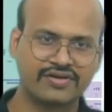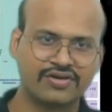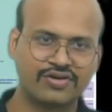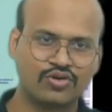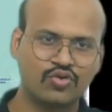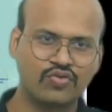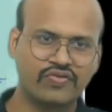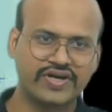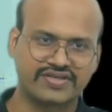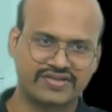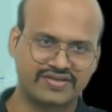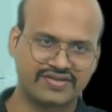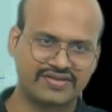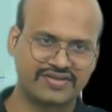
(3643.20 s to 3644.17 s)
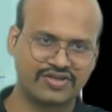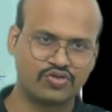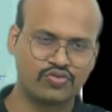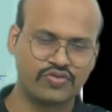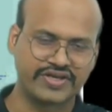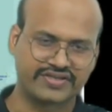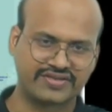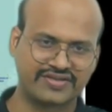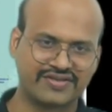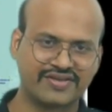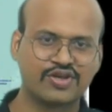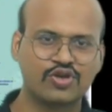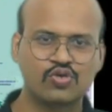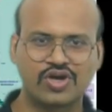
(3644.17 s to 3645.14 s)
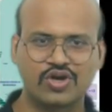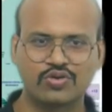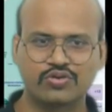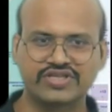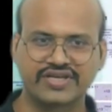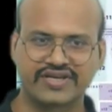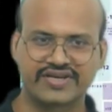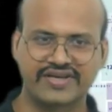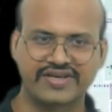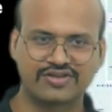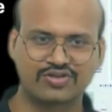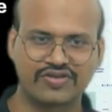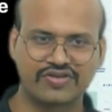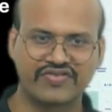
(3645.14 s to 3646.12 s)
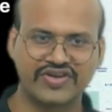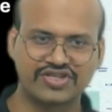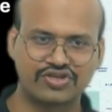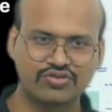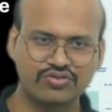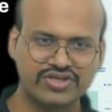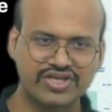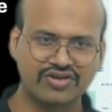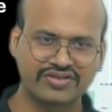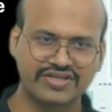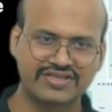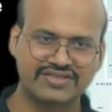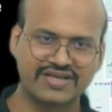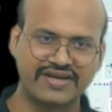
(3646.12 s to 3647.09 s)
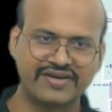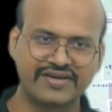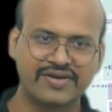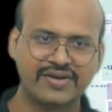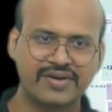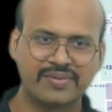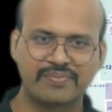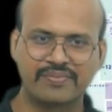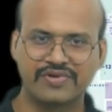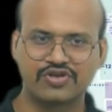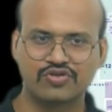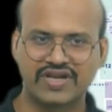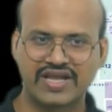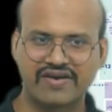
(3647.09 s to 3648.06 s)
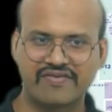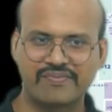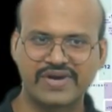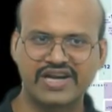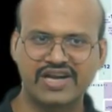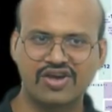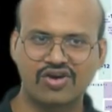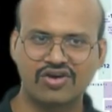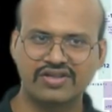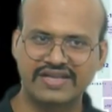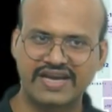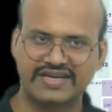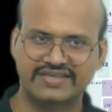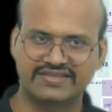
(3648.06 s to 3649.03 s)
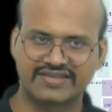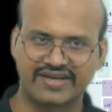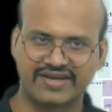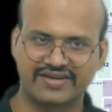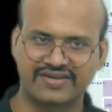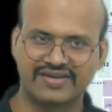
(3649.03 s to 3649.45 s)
towards US, you are losing a day. So if it is Tuesday on this side, you will have Monday on that side.